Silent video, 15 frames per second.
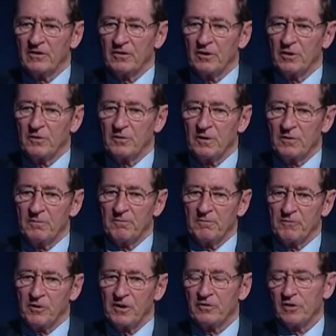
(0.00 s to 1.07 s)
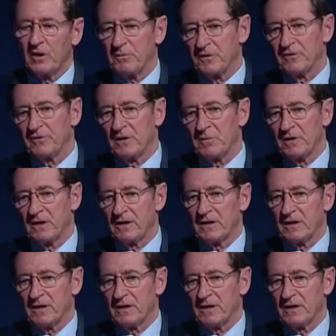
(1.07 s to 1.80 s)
So, for example, if somebody